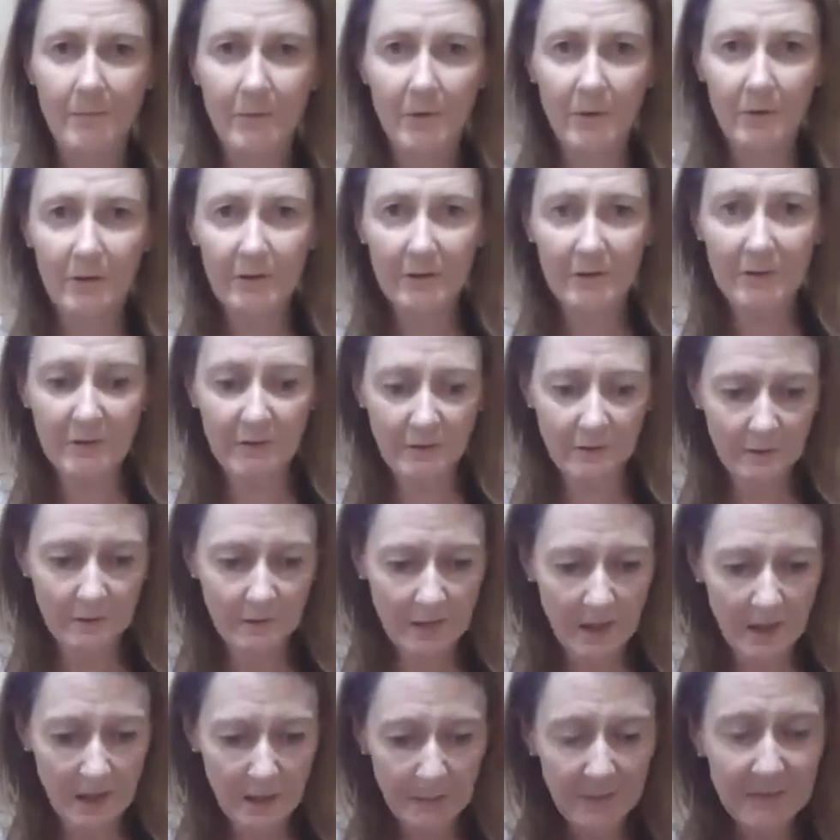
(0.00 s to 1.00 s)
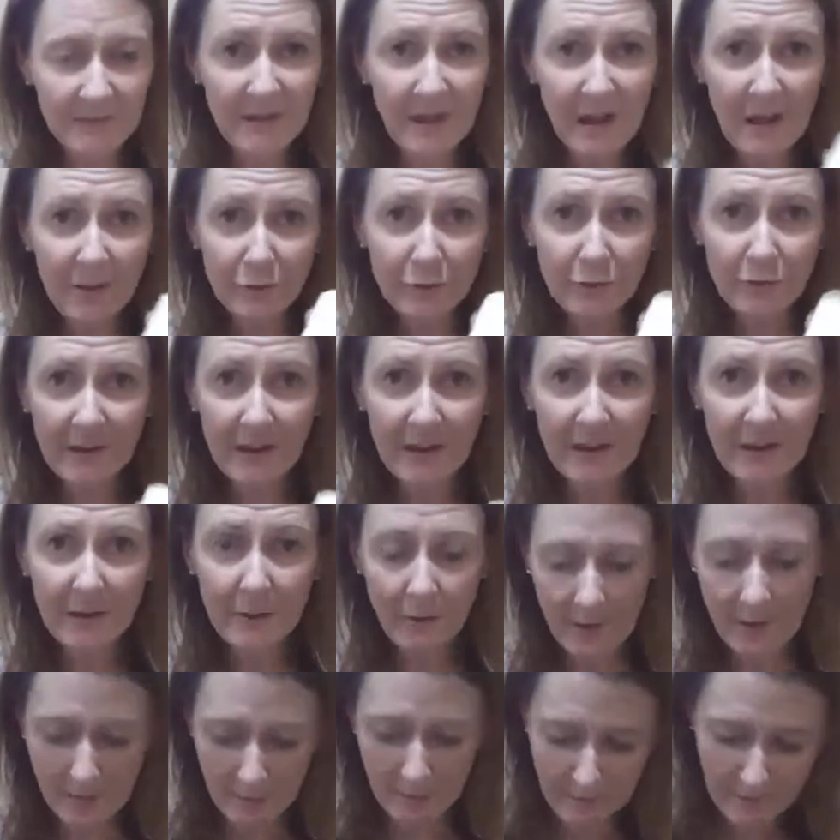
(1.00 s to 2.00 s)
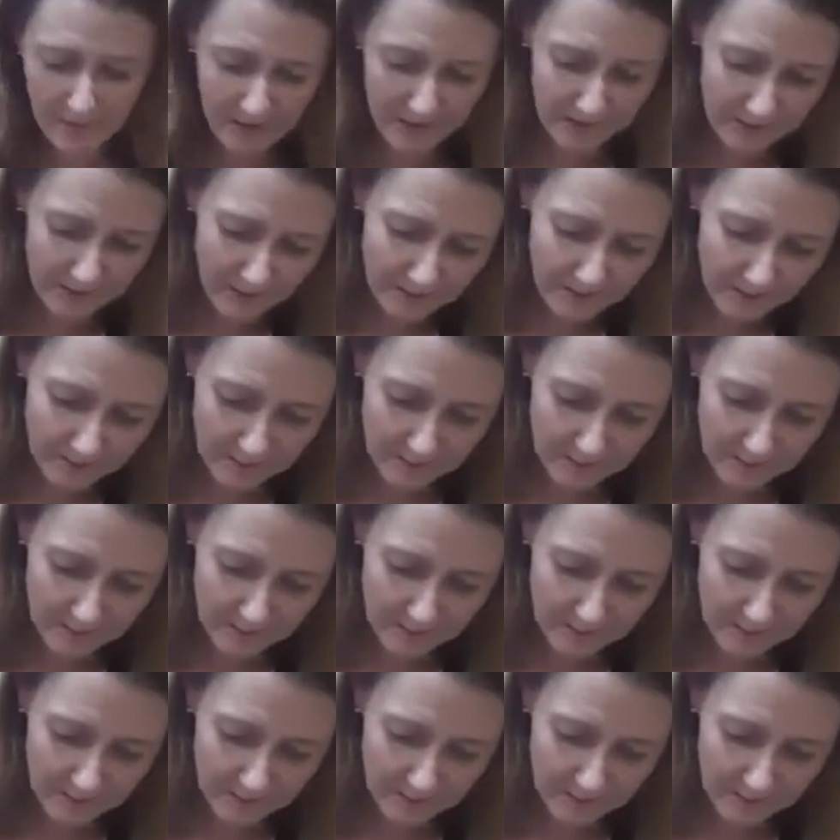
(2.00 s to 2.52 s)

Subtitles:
So just it's a 180 gram pack.